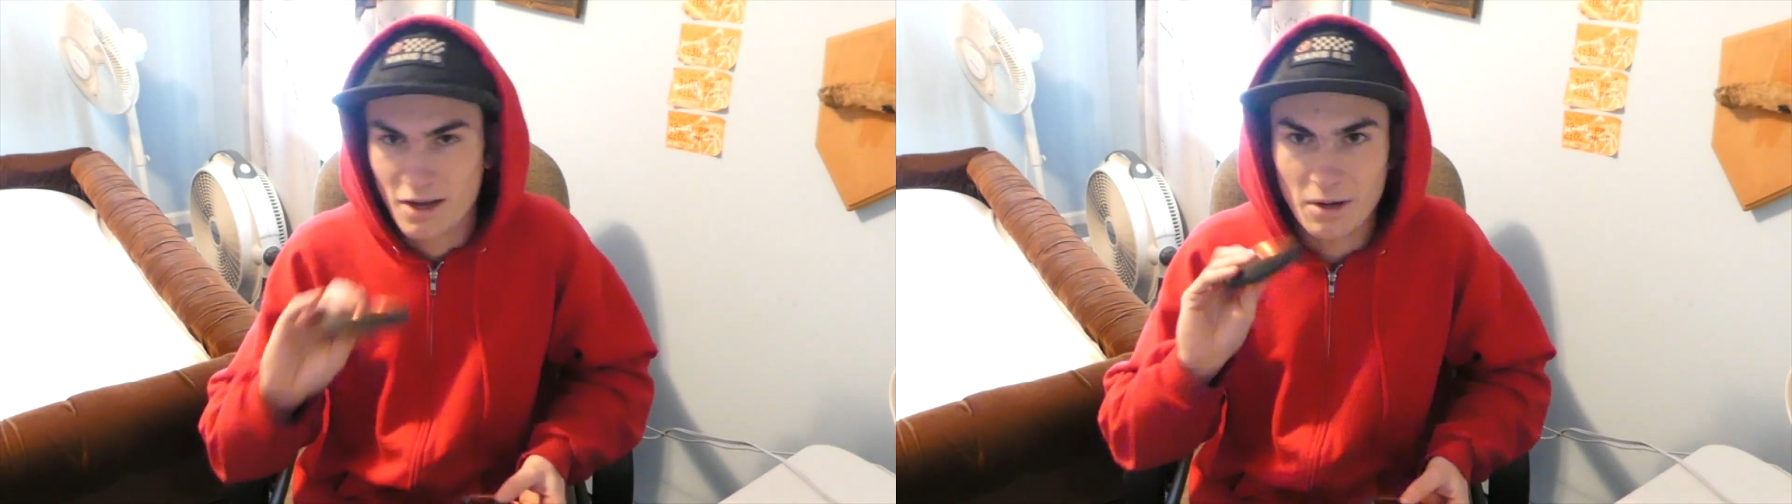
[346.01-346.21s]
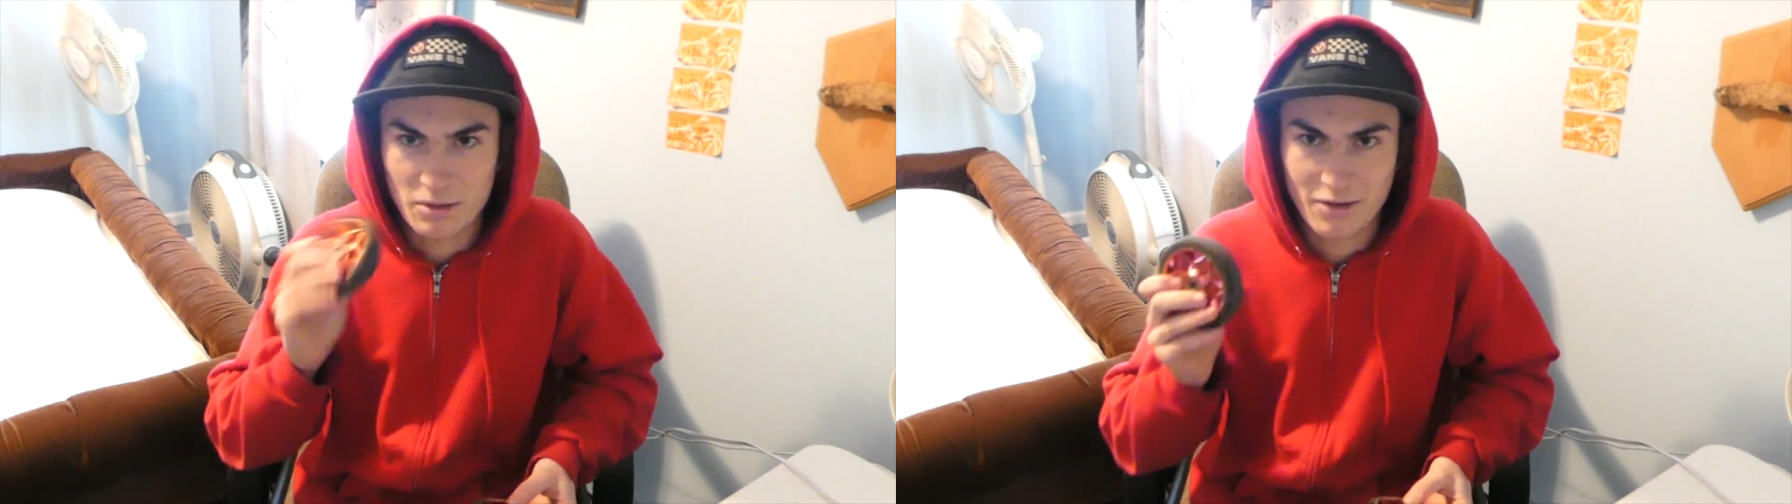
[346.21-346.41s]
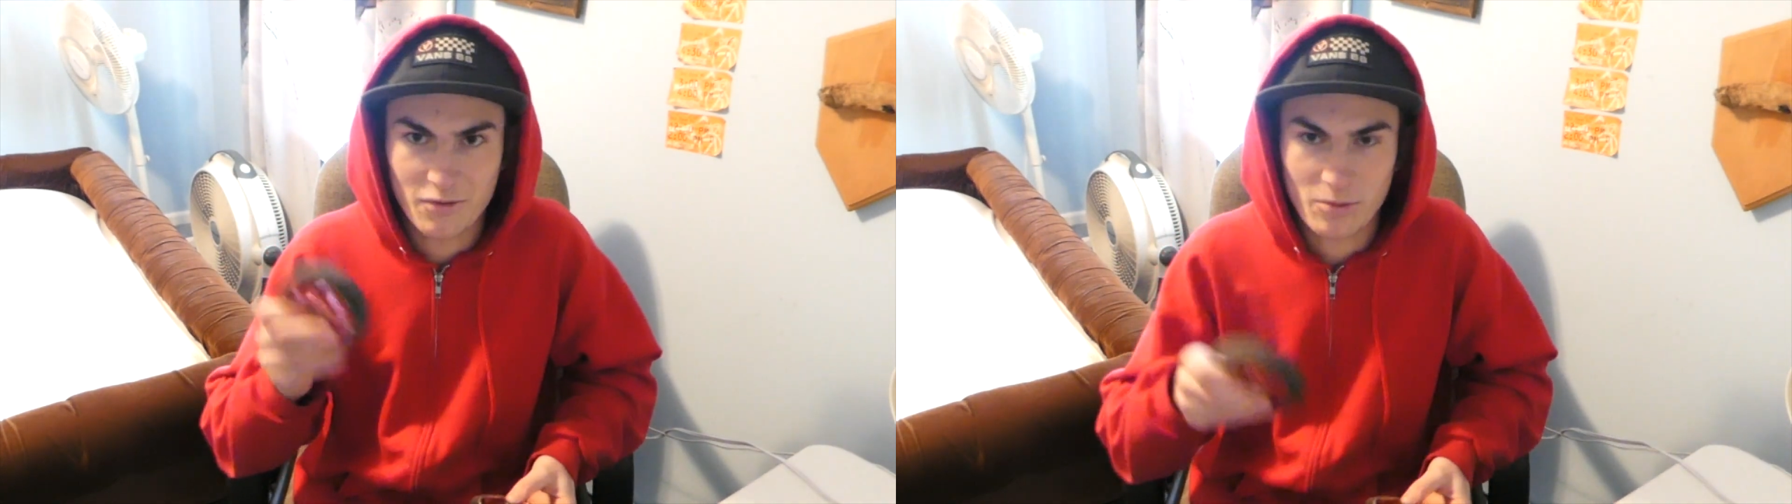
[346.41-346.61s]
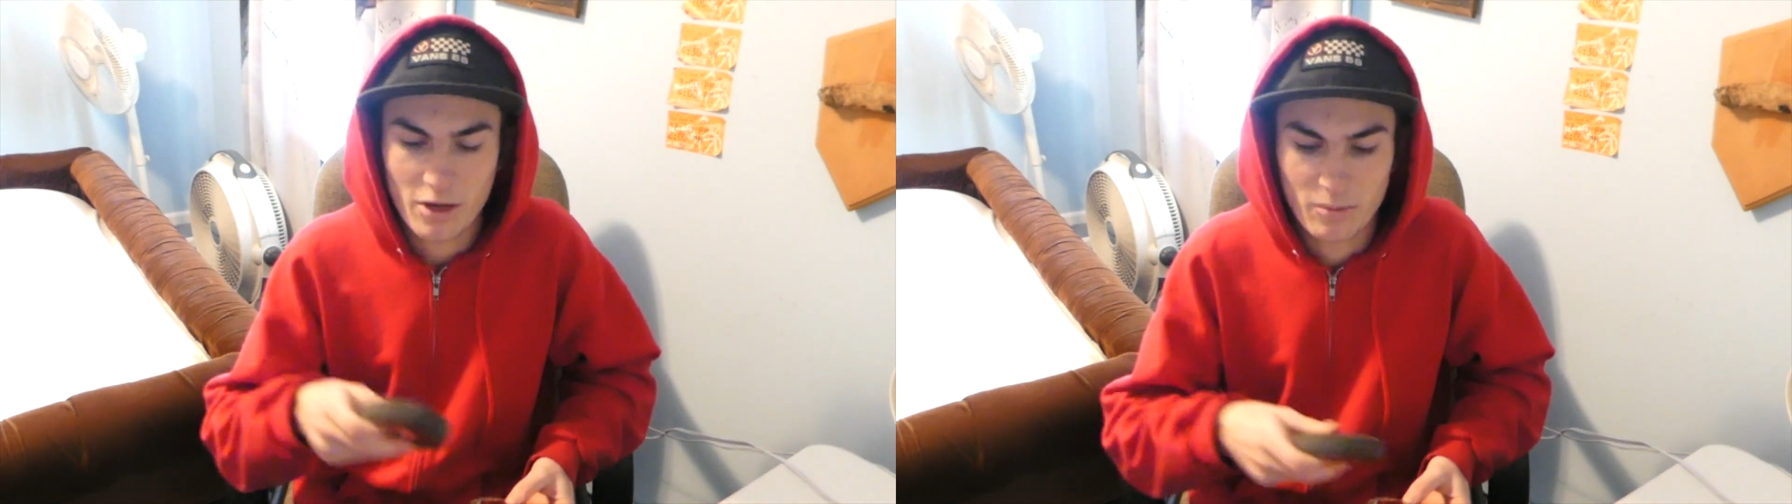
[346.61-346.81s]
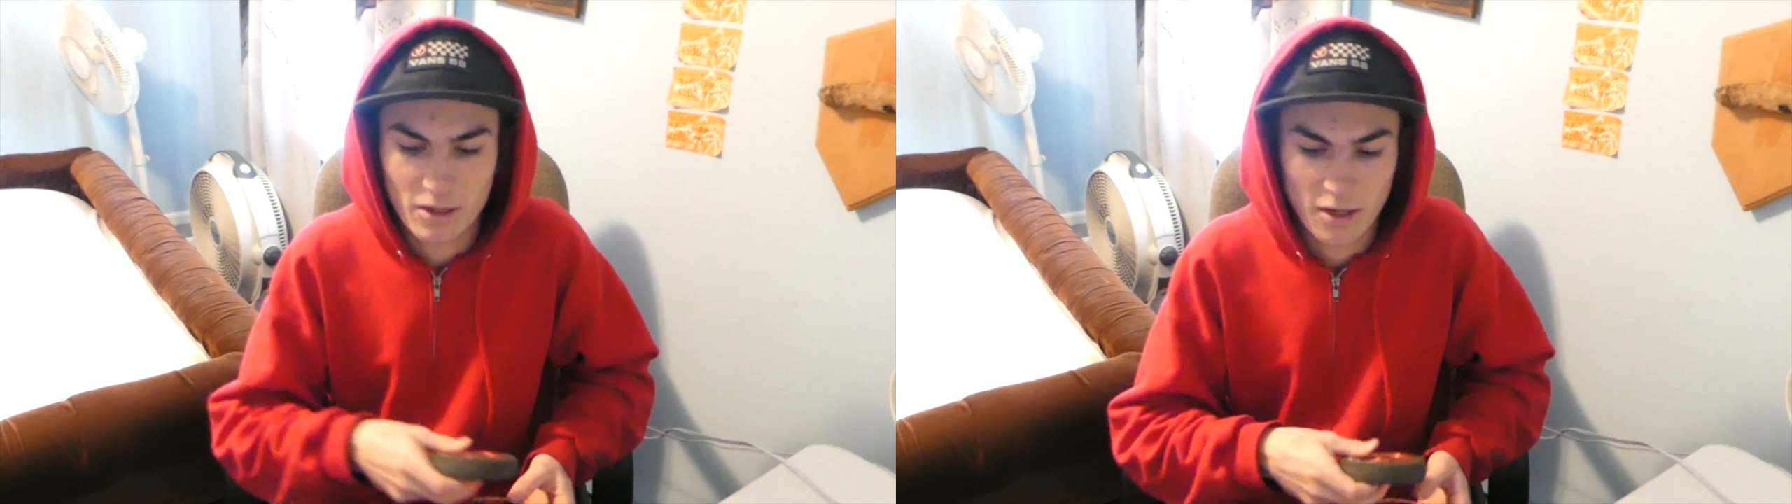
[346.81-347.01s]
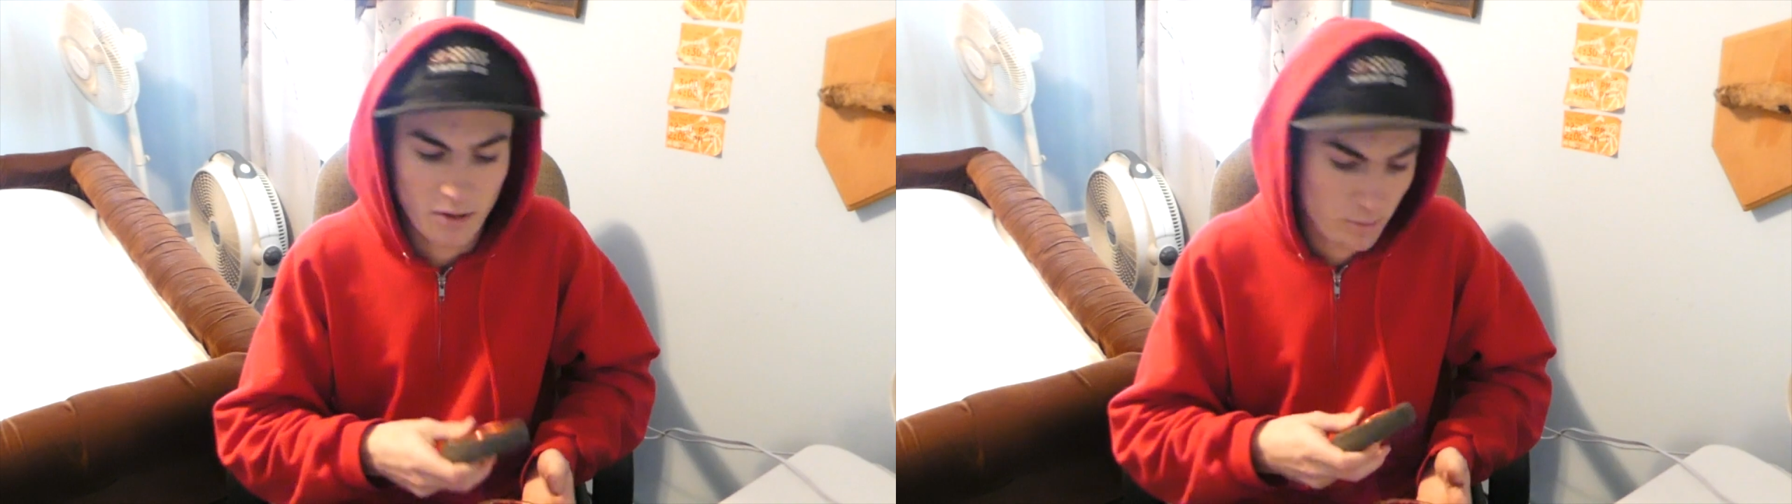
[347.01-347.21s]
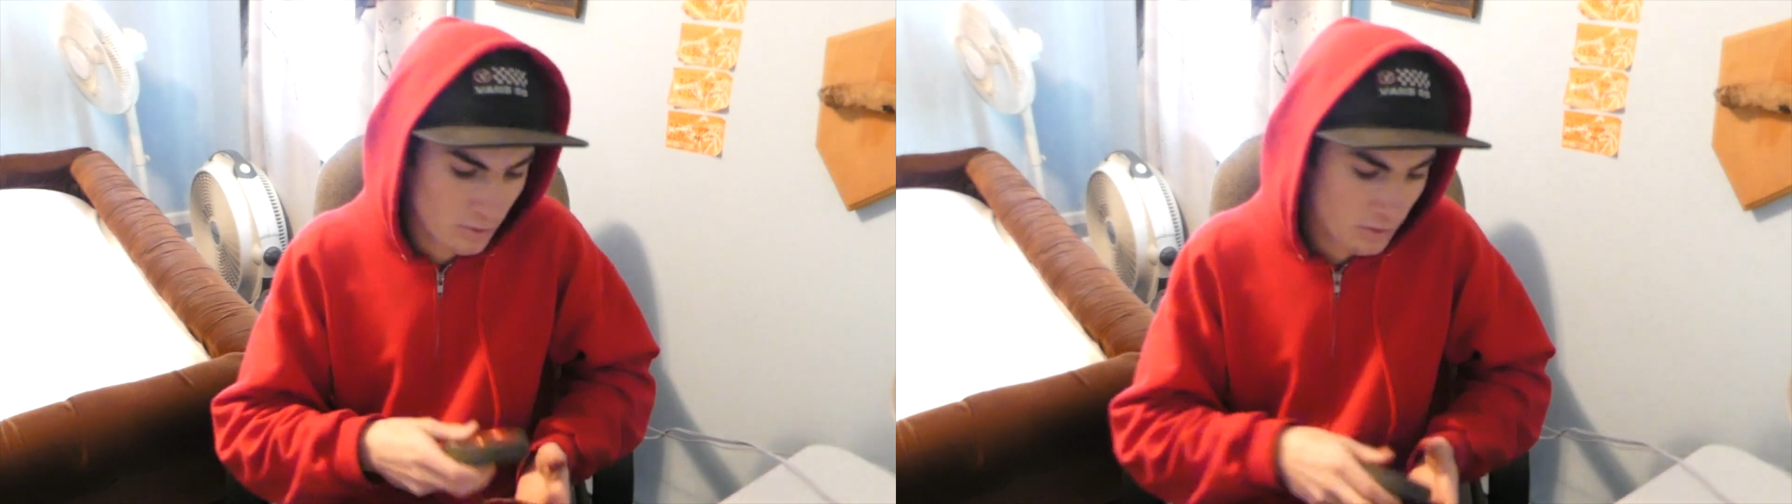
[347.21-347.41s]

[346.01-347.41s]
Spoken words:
I would definitely recommend getting them.